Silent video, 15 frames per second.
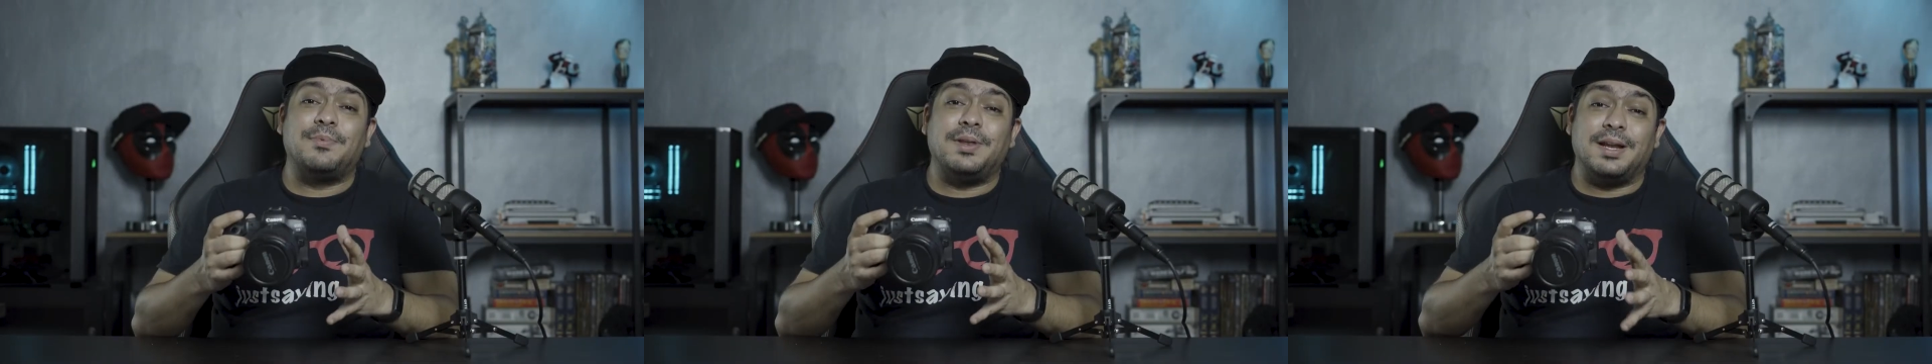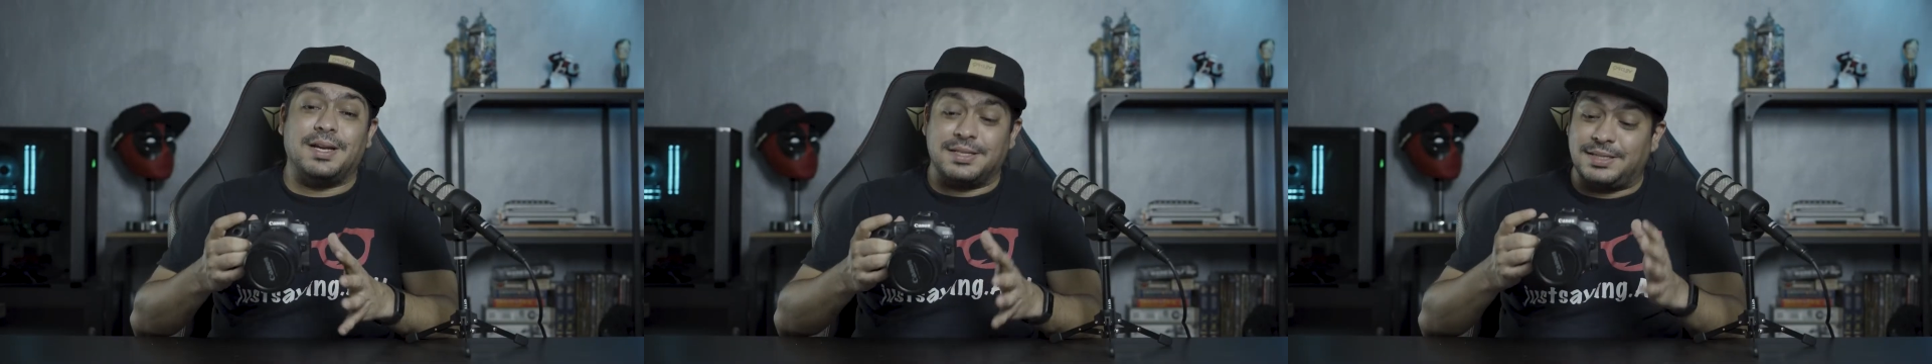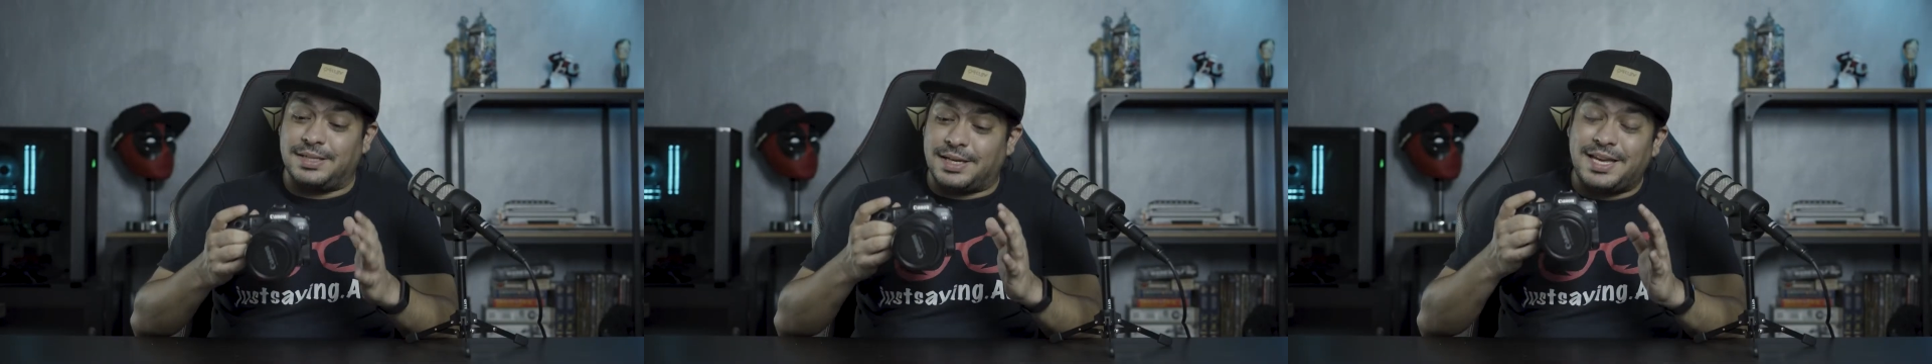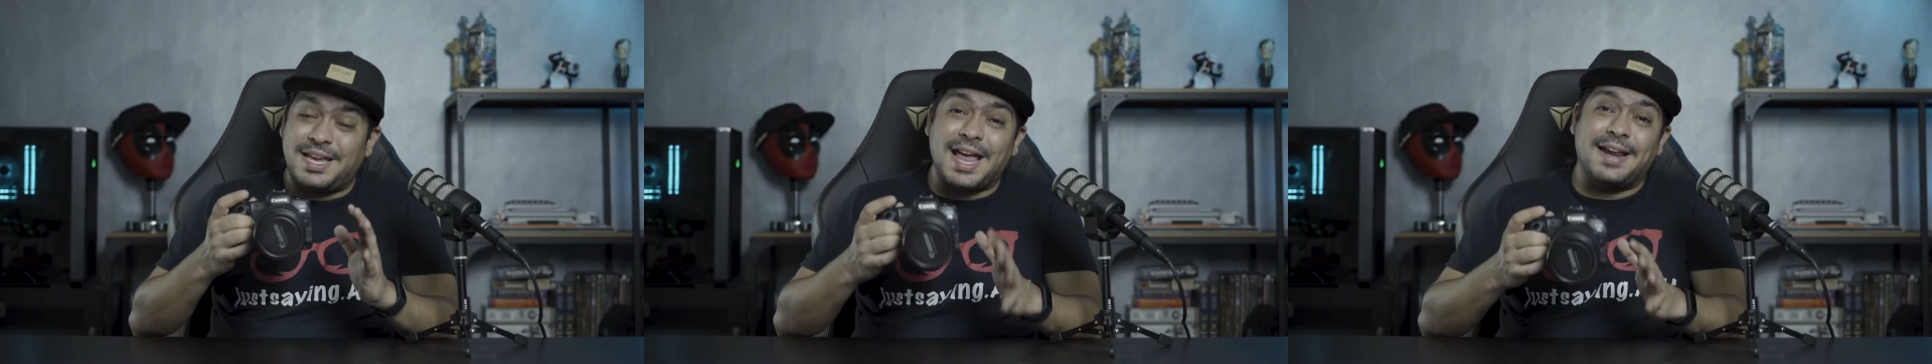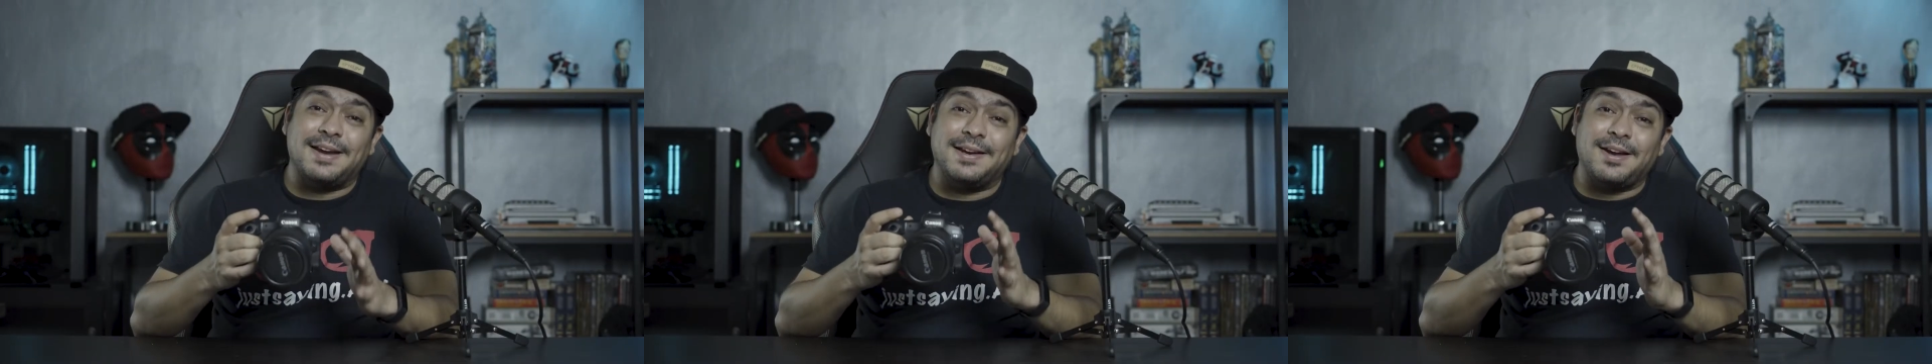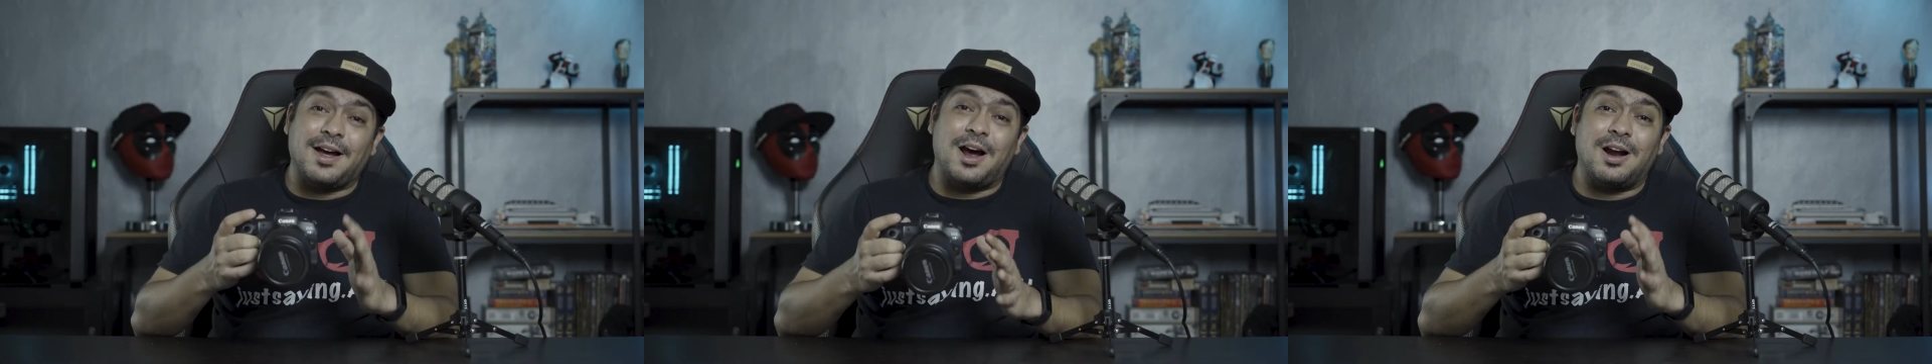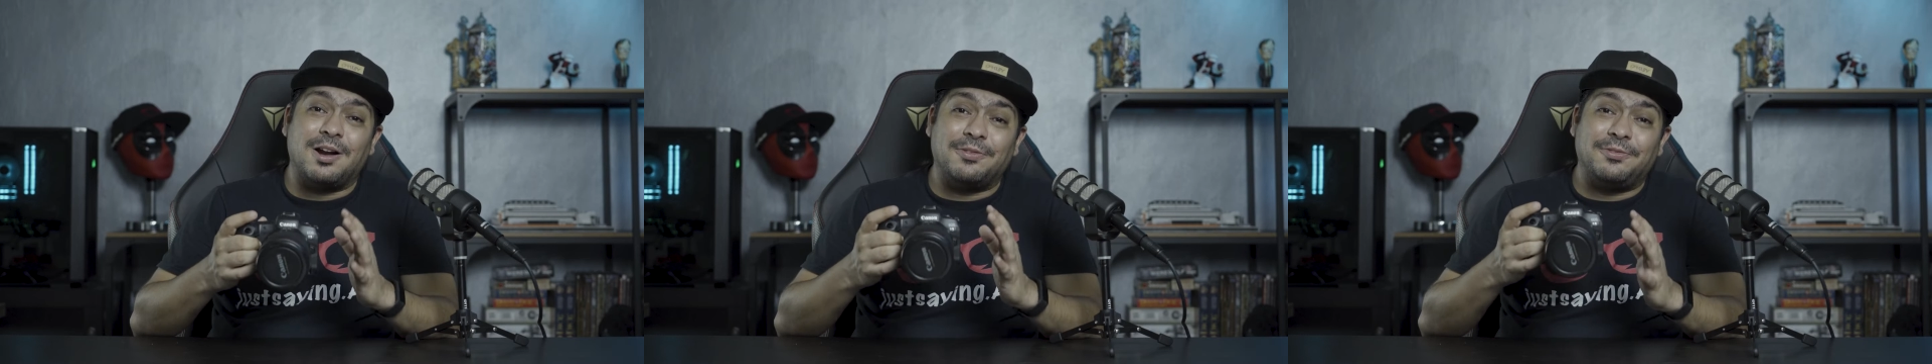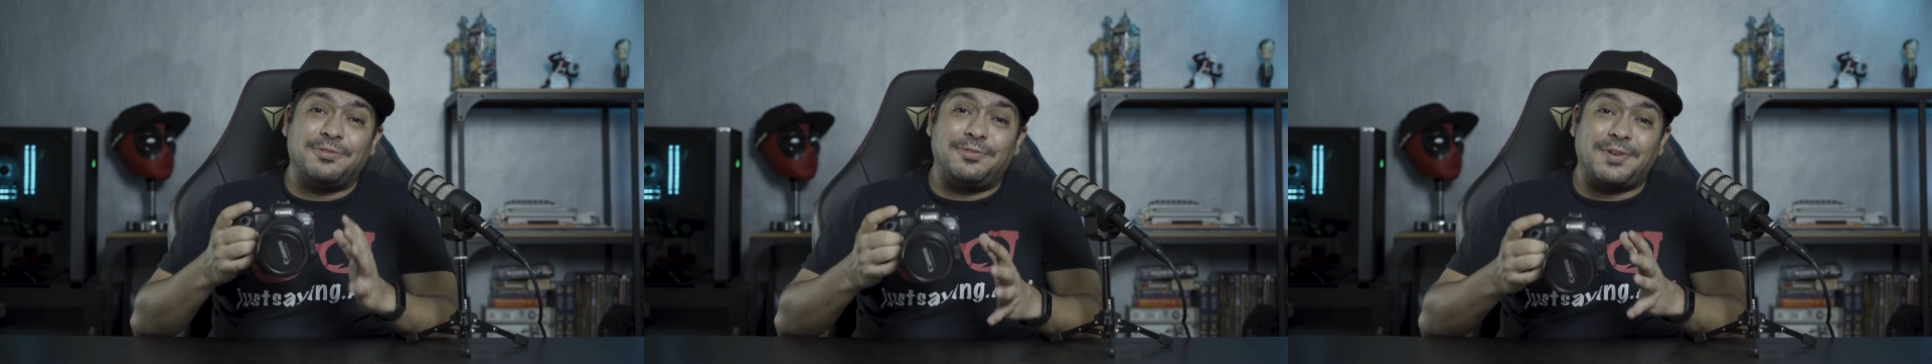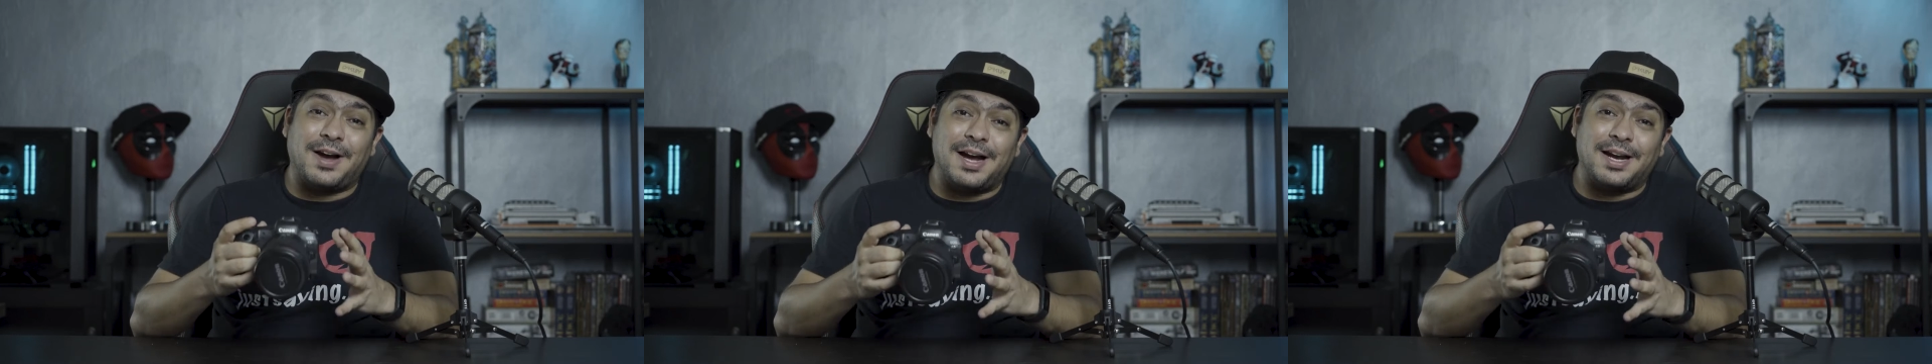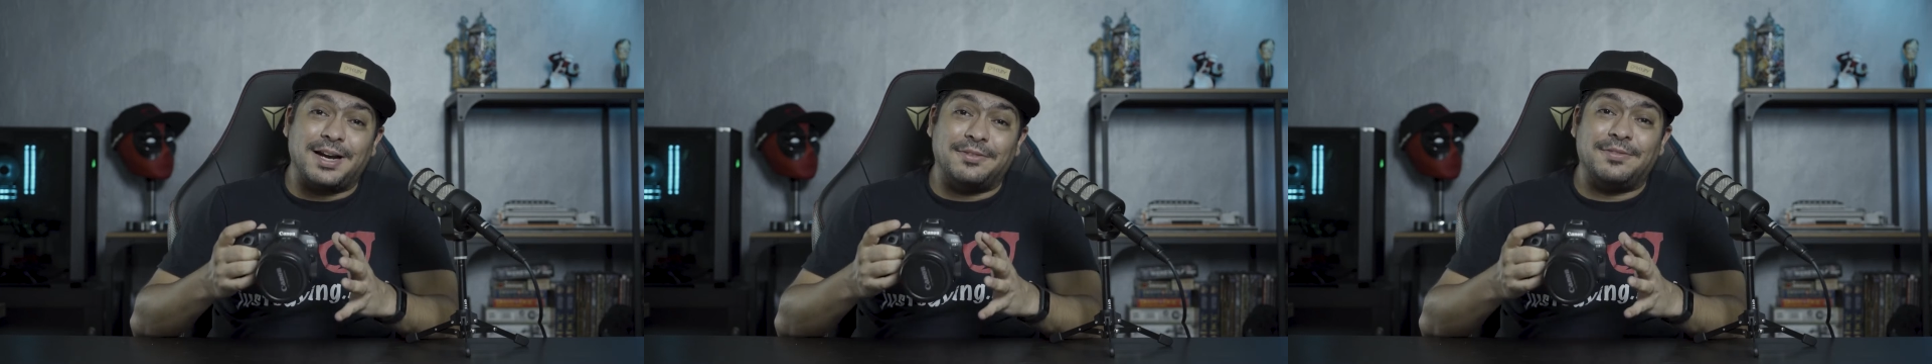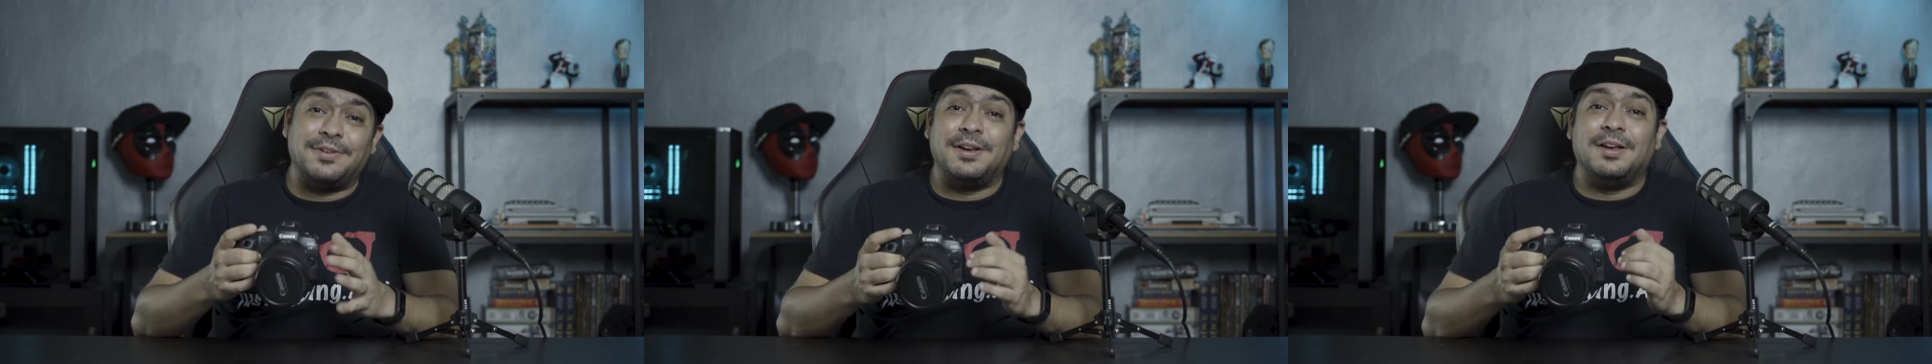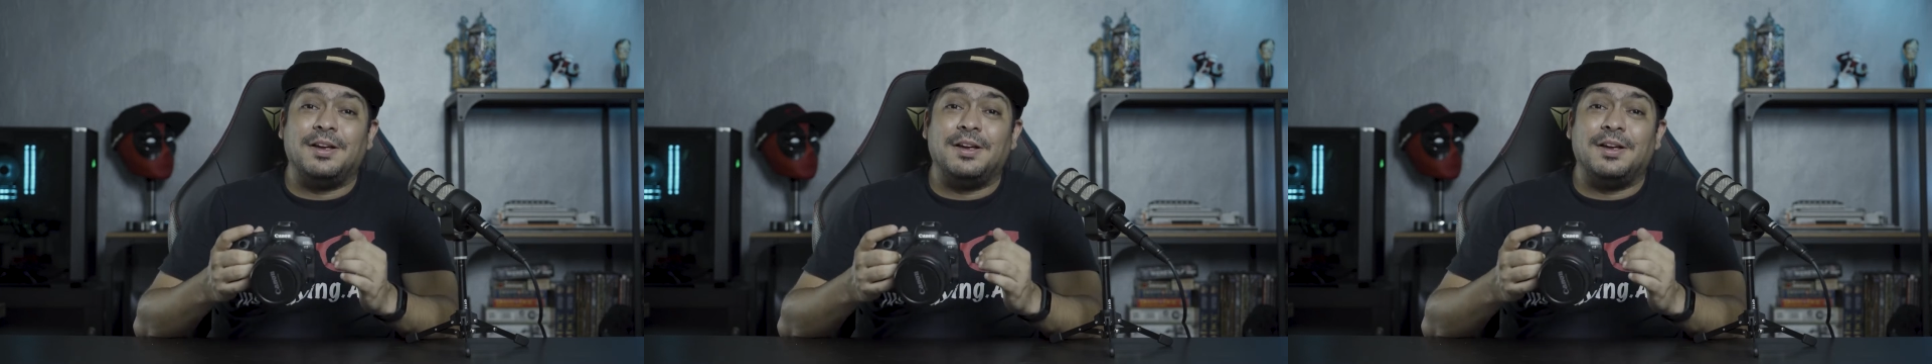with us the Canon R5,